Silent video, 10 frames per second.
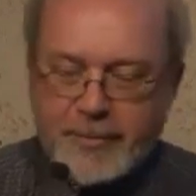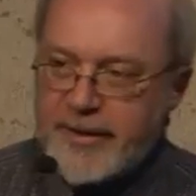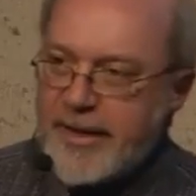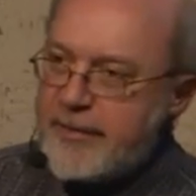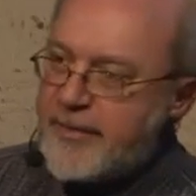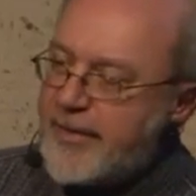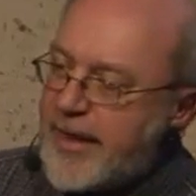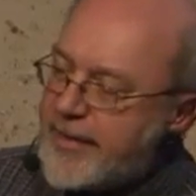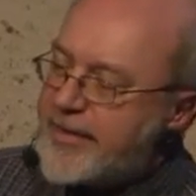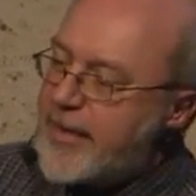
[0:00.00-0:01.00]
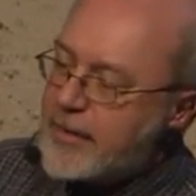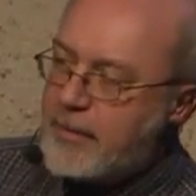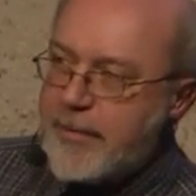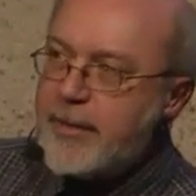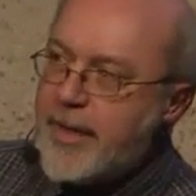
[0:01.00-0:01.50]
believed that they could still
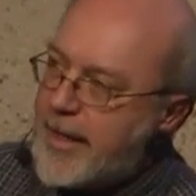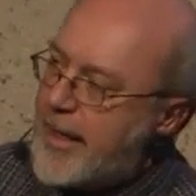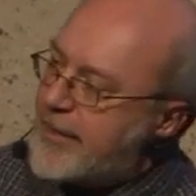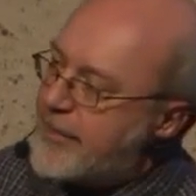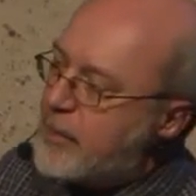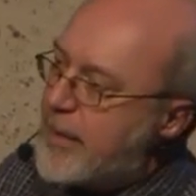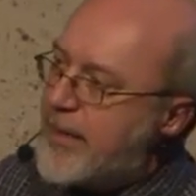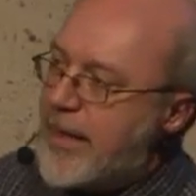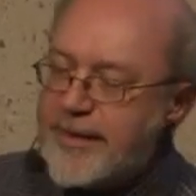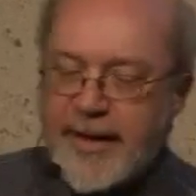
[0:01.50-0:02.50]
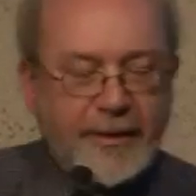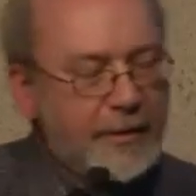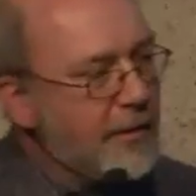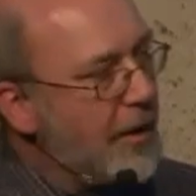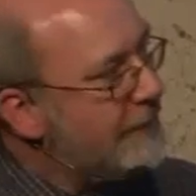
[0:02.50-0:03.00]
communicate with their dead
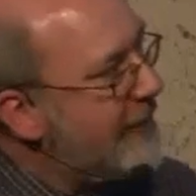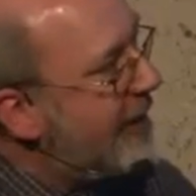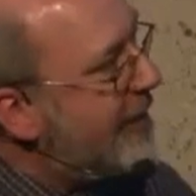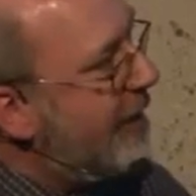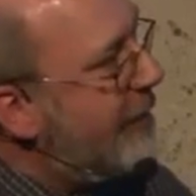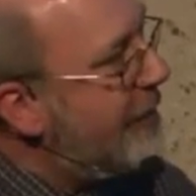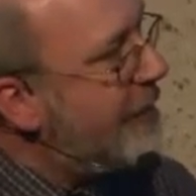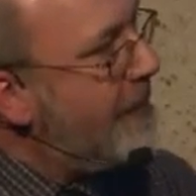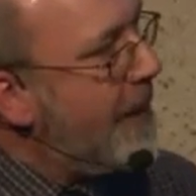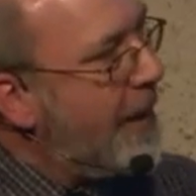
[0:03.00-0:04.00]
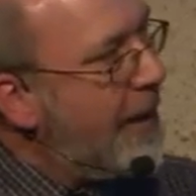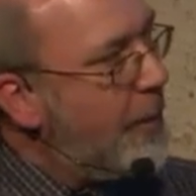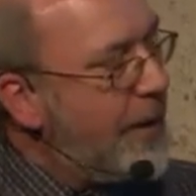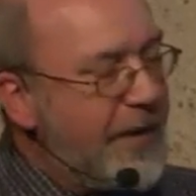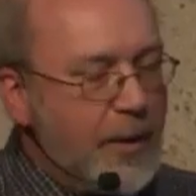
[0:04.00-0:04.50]
relatives.
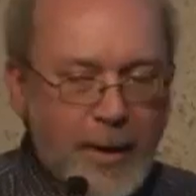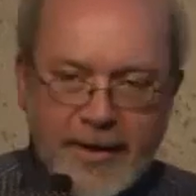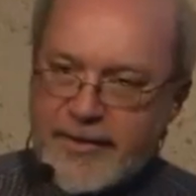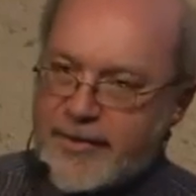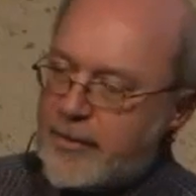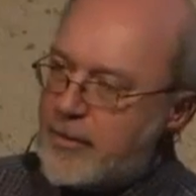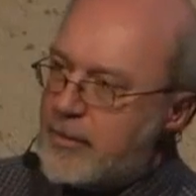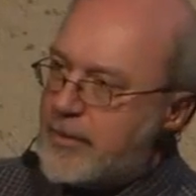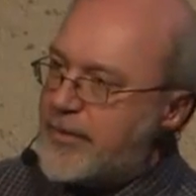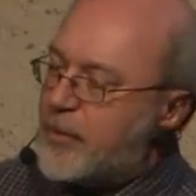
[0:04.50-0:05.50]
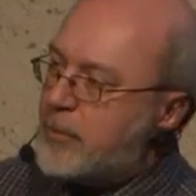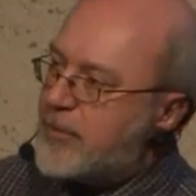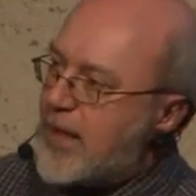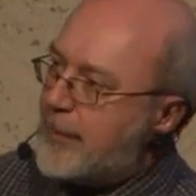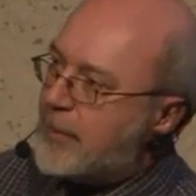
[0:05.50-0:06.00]
When they went to the tomb
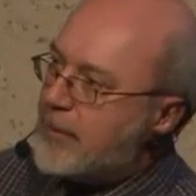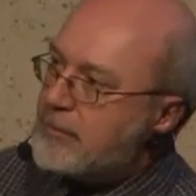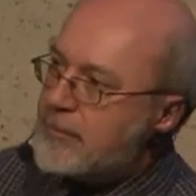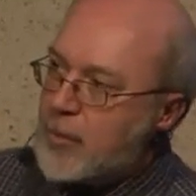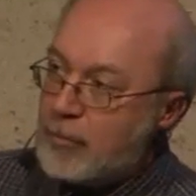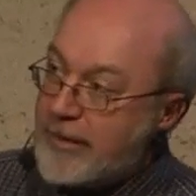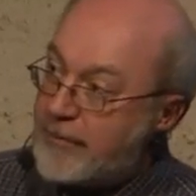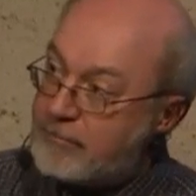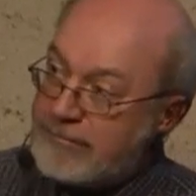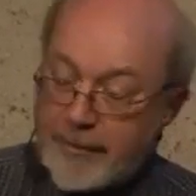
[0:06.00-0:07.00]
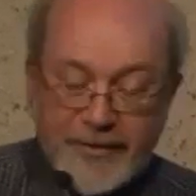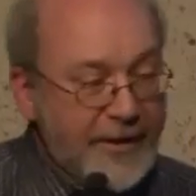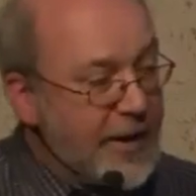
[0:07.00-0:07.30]
chapel, or even perhaps in